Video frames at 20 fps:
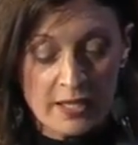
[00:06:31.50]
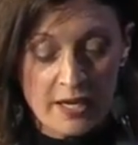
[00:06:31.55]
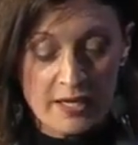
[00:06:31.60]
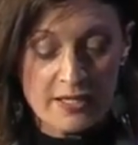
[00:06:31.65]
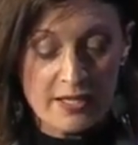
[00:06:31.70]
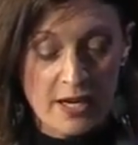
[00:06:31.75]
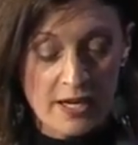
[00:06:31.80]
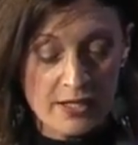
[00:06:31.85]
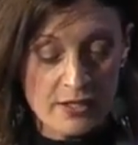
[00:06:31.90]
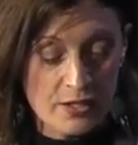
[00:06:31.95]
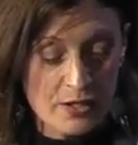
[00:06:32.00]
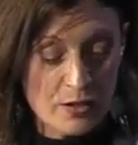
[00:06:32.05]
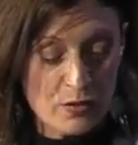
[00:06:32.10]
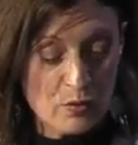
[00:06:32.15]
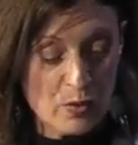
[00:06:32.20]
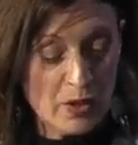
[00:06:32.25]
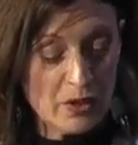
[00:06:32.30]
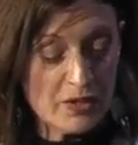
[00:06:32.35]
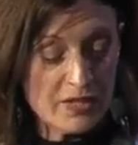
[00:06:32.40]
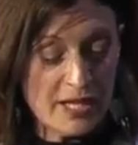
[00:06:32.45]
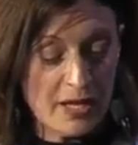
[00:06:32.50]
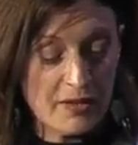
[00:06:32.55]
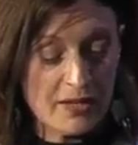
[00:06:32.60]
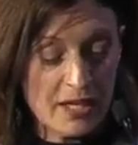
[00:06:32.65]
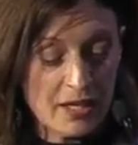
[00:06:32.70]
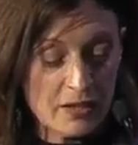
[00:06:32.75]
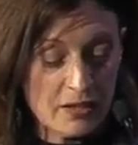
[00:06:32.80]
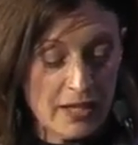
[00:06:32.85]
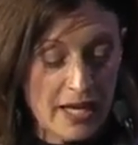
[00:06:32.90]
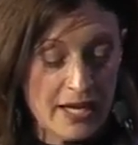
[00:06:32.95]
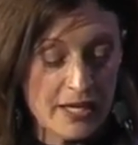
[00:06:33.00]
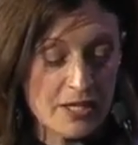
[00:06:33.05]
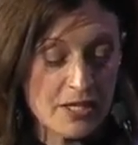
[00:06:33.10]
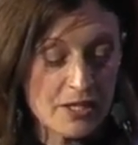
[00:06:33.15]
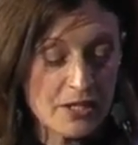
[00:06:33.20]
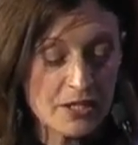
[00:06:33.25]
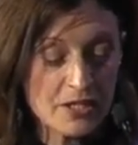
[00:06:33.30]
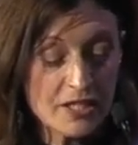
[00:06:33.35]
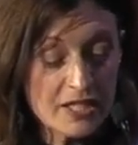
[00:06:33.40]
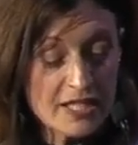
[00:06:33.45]
a doctor in rural South Carolina,
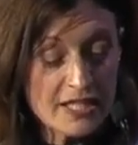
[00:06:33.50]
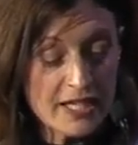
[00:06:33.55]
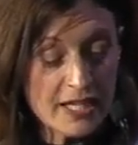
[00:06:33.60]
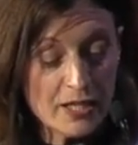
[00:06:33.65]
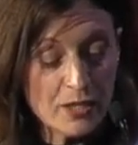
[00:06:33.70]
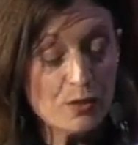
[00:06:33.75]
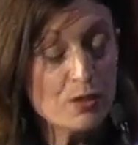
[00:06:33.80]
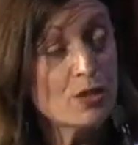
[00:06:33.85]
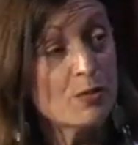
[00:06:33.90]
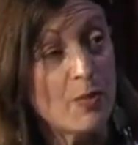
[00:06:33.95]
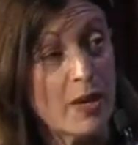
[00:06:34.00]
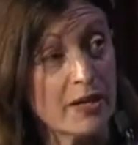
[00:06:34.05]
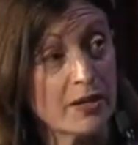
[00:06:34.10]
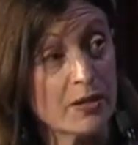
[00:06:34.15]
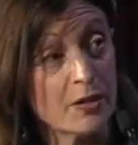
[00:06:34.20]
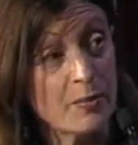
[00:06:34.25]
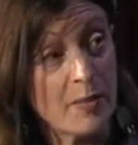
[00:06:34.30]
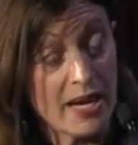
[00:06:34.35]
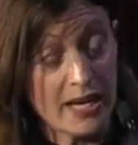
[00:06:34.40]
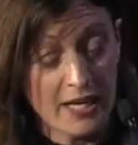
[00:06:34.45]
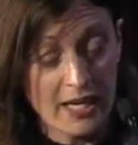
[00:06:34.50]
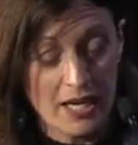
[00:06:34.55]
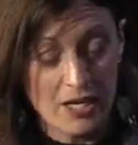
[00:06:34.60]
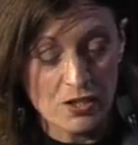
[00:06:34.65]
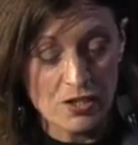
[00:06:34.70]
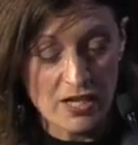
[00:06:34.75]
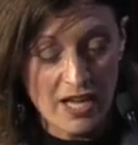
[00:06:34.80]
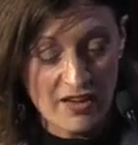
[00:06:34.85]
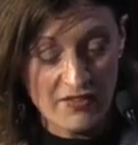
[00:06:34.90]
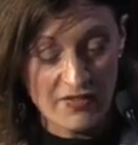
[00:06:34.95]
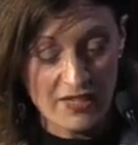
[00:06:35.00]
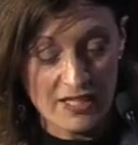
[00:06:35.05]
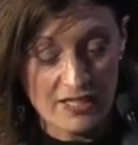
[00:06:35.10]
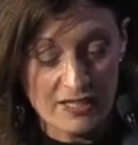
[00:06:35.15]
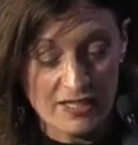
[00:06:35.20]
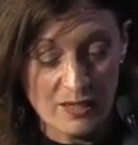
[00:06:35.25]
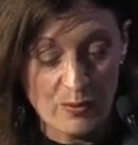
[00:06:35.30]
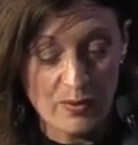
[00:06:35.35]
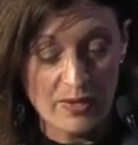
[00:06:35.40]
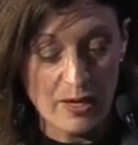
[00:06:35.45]
could continue to monitor medication
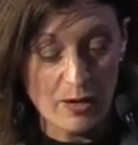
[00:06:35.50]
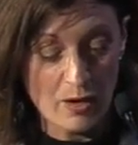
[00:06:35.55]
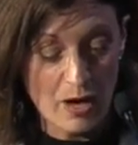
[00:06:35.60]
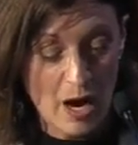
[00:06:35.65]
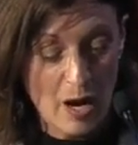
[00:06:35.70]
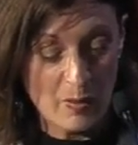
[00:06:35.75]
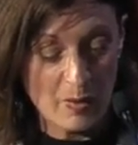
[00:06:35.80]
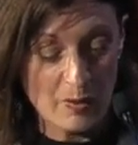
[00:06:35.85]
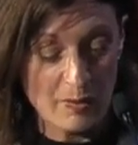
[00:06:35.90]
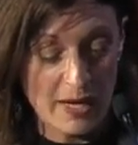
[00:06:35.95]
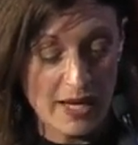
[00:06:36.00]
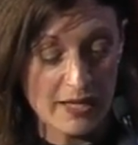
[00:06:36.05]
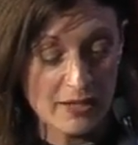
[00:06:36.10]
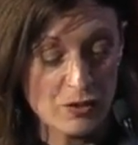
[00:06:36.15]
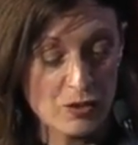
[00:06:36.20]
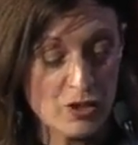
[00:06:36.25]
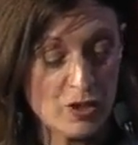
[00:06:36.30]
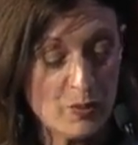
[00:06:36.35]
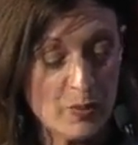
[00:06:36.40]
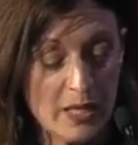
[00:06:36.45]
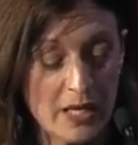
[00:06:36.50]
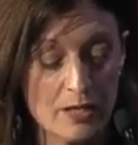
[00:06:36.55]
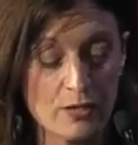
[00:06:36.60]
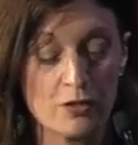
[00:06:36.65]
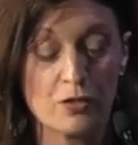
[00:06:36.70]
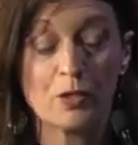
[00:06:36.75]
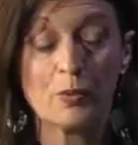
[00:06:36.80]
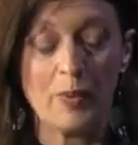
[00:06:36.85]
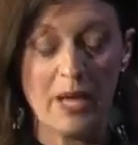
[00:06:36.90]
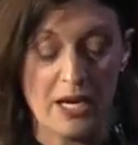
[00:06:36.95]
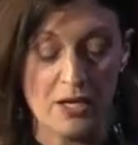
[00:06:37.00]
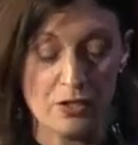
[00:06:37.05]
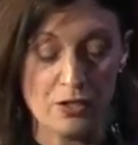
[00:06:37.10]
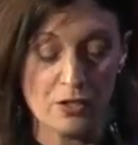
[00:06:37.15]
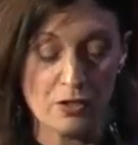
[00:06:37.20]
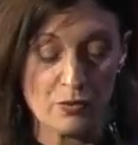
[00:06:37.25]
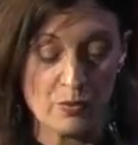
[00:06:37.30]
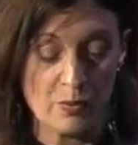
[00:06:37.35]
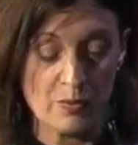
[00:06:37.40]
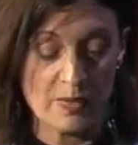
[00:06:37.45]
efficacy without compromise just because her
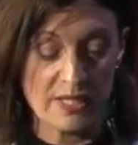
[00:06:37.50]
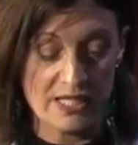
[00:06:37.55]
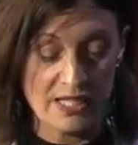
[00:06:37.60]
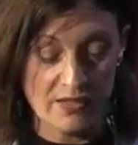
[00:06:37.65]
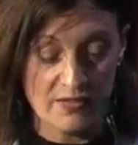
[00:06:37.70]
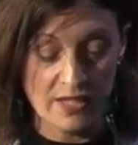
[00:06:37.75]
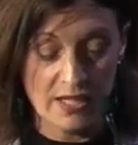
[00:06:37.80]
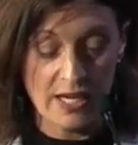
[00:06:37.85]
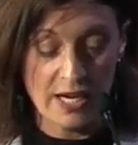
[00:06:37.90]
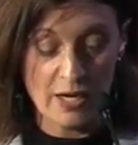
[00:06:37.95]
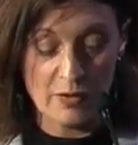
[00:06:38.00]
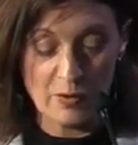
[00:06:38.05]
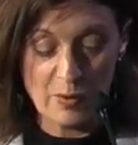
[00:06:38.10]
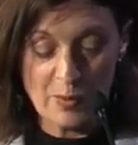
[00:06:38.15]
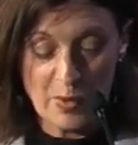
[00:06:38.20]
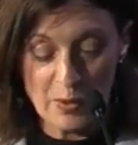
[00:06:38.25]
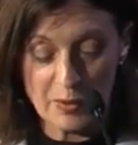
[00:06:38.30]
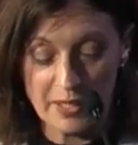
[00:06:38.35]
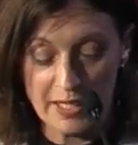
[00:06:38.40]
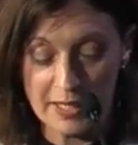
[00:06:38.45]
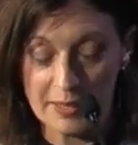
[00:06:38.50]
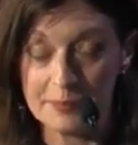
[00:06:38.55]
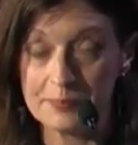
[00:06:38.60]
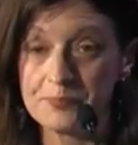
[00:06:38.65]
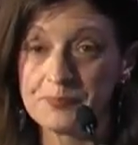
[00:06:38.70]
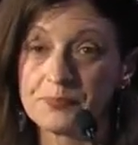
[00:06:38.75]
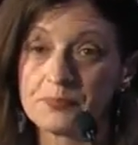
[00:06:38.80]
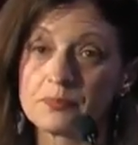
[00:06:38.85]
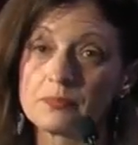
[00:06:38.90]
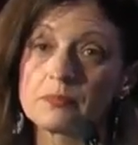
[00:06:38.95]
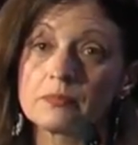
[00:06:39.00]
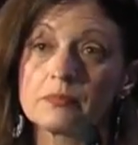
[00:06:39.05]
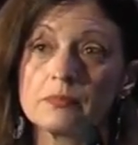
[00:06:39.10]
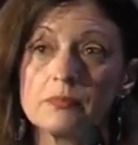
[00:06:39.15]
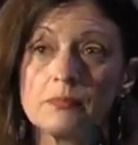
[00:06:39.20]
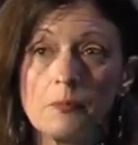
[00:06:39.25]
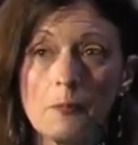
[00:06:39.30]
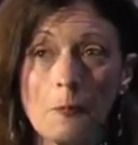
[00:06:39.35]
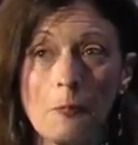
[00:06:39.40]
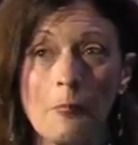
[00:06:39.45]
patients were receiving care remotely.
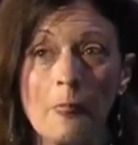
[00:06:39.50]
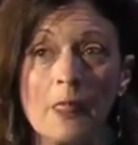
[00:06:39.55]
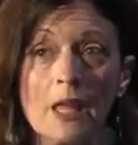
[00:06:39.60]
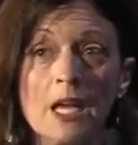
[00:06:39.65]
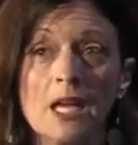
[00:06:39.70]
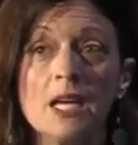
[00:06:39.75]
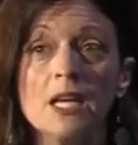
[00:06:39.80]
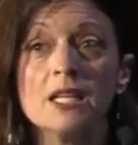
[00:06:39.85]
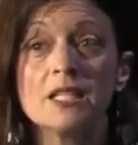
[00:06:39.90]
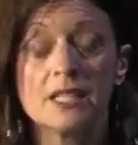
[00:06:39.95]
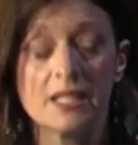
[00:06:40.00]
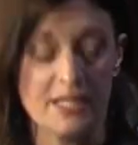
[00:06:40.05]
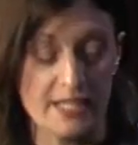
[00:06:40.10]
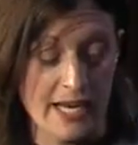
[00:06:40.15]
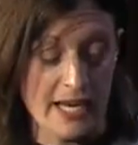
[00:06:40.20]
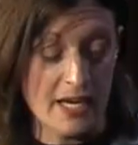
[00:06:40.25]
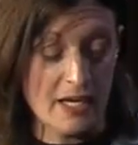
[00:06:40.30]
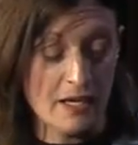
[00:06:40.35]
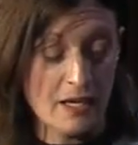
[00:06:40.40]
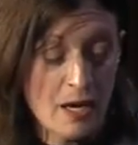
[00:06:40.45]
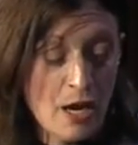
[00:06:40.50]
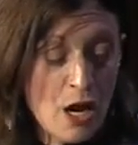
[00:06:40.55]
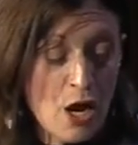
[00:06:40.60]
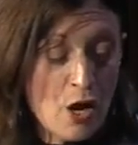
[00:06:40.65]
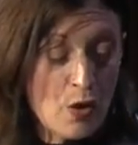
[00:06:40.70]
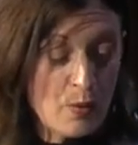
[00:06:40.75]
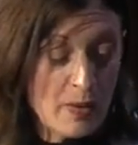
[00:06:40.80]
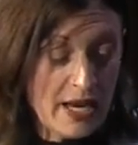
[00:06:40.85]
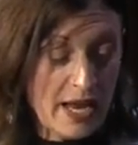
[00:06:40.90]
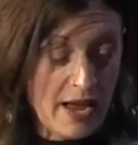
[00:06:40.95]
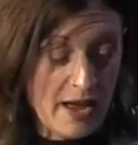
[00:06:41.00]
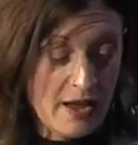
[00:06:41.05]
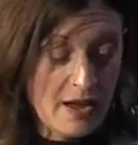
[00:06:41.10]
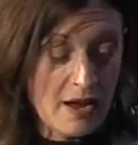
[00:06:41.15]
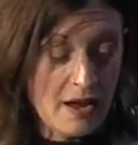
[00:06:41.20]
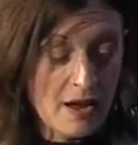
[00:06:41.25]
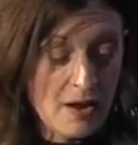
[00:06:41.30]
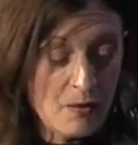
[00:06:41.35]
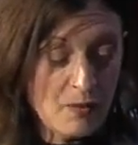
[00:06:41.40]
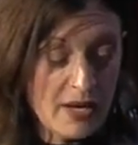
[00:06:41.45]
To date, we
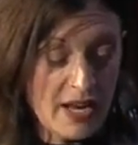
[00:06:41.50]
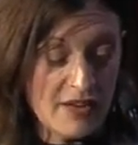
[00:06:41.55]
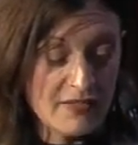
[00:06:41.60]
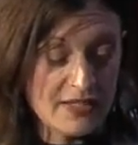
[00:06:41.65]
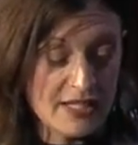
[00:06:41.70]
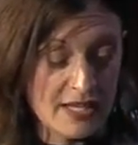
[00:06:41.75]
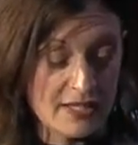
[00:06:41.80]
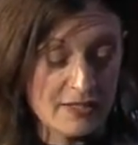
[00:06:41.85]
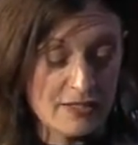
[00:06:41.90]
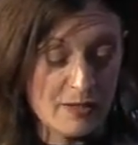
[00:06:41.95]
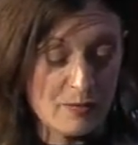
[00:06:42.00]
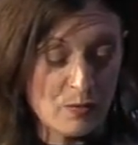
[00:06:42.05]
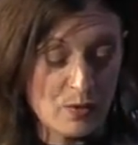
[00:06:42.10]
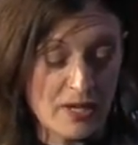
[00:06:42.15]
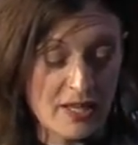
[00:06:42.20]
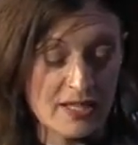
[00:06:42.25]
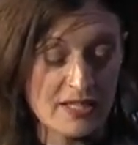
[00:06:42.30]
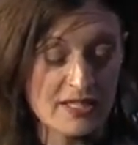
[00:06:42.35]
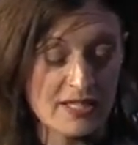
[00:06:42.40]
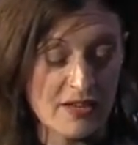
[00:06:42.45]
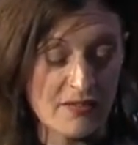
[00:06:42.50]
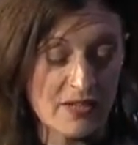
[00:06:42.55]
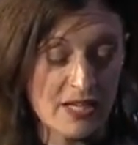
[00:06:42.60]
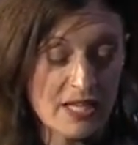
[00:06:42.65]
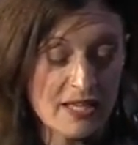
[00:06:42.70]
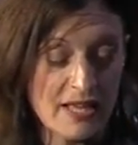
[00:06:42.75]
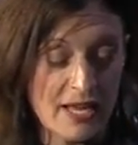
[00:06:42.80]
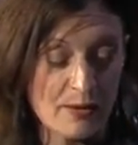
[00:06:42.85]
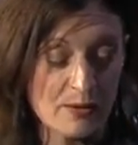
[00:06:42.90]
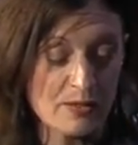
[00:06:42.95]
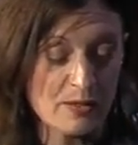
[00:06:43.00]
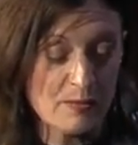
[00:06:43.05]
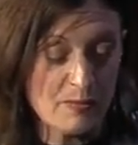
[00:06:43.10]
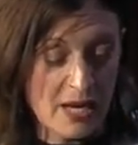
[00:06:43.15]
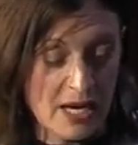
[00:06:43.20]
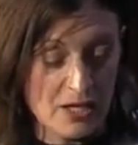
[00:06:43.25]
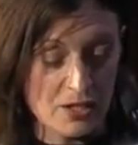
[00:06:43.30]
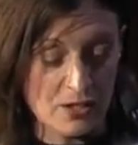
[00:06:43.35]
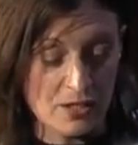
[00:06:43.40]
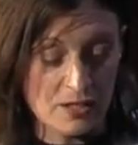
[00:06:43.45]
have tested more than 70,000
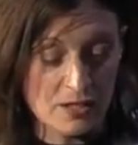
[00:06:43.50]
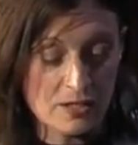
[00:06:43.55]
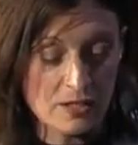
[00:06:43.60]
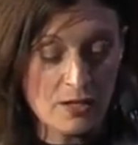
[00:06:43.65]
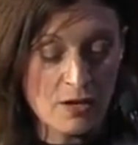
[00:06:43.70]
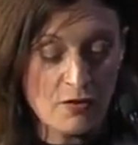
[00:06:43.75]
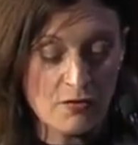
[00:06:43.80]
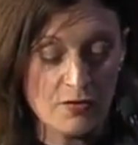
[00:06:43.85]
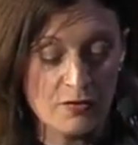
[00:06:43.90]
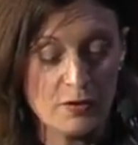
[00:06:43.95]
patients